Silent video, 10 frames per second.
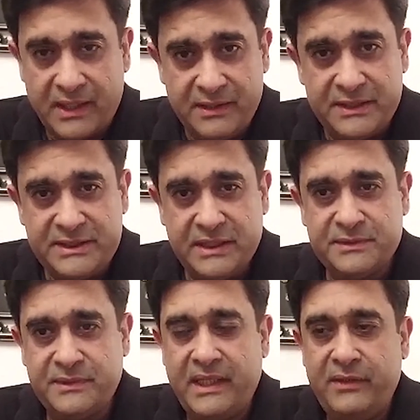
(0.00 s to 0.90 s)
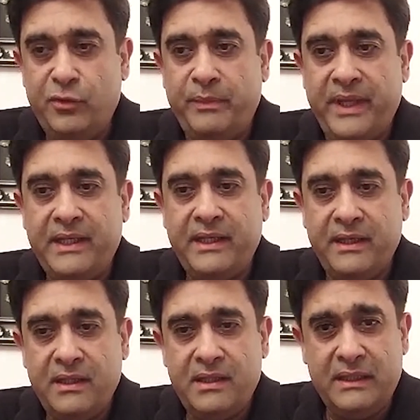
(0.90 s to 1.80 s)
partnerships that you make
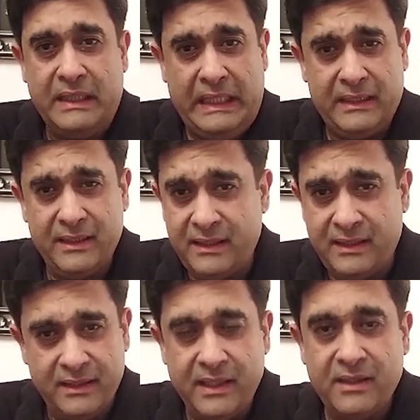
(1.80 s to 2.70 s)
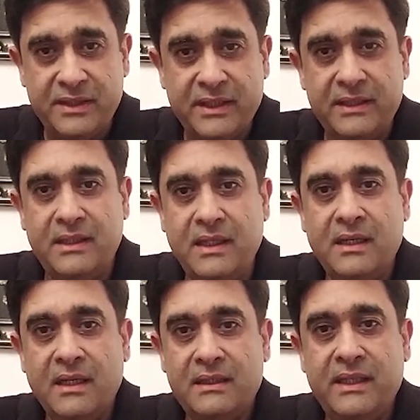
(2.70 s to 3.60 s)
here, they
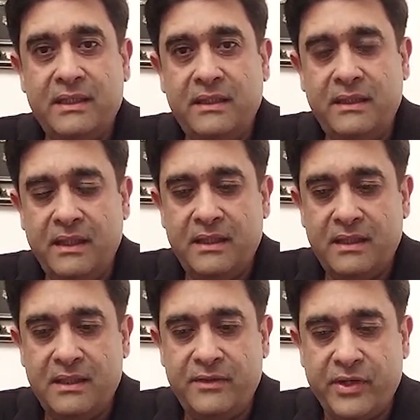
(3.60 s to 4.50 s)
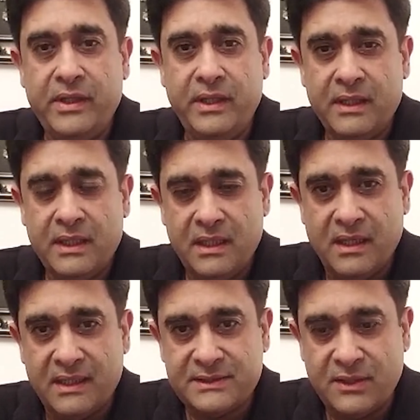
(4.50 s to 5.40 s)
really
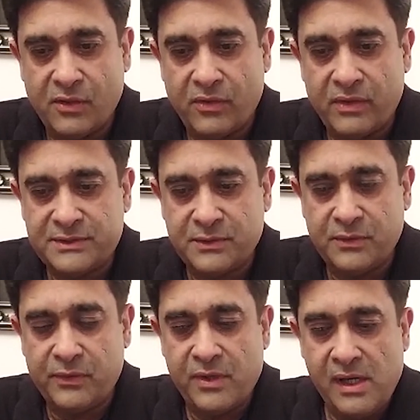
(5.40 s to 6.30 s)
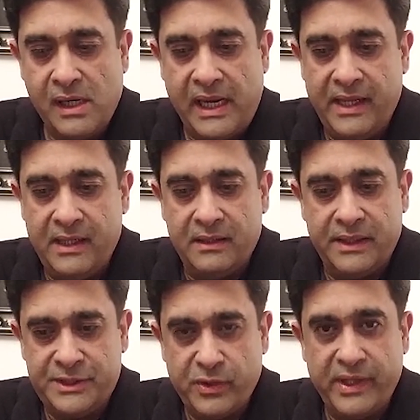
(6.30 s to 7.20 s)
last long. So
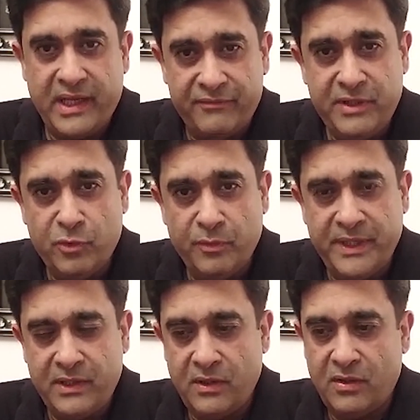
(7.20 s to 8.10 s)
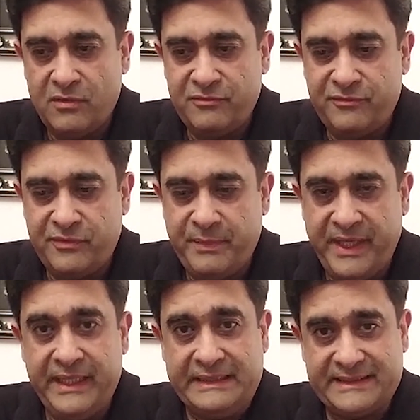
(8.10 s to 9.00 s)
enjoy every moment
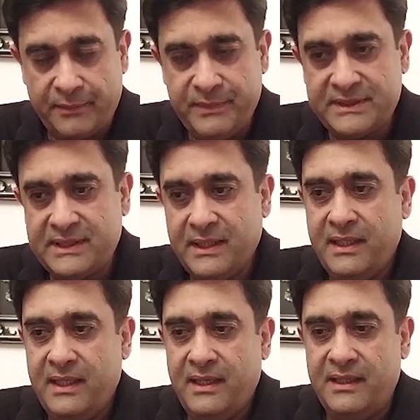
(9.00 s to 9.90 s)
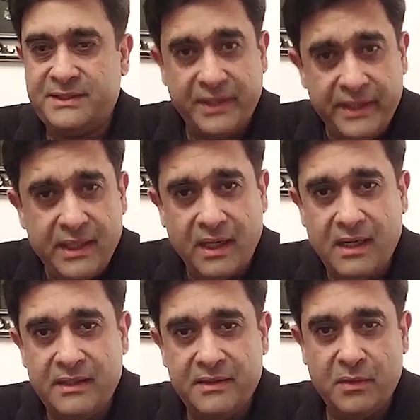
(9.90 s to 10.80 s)
of being in SZABIST. Study
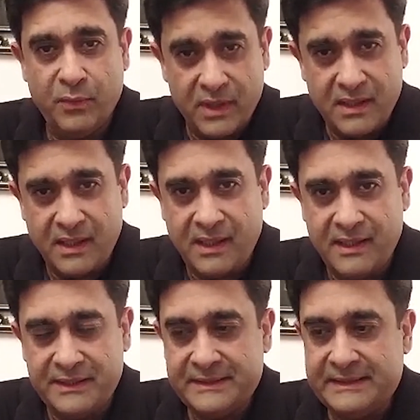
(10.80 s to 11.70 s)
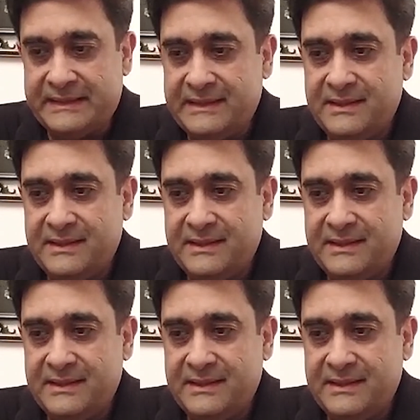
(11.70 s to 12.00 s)
hard, work hard,